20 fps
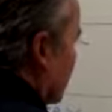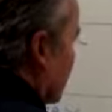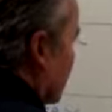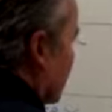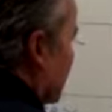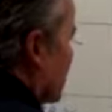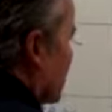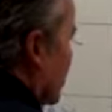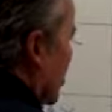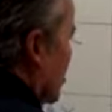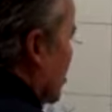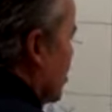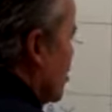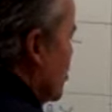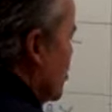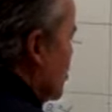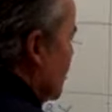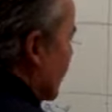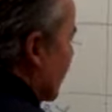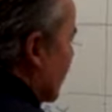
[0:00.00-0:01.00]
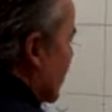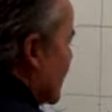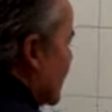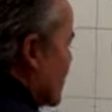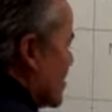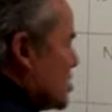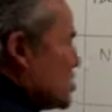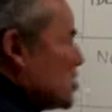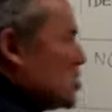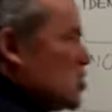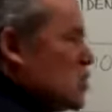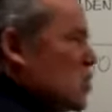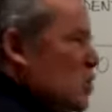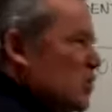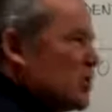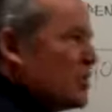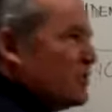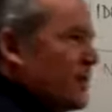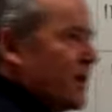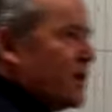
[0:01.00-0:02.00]
Like no
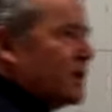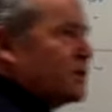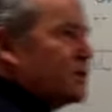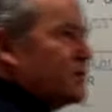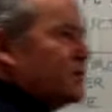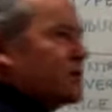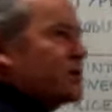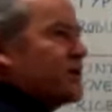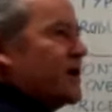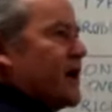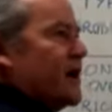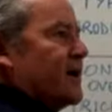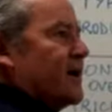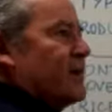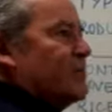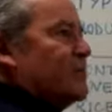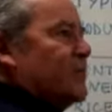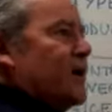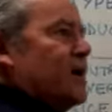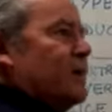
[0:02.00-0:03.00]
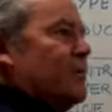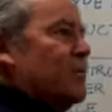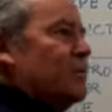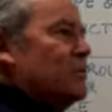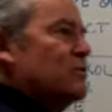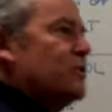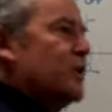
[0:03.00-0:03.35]
huge amounts of startup capital,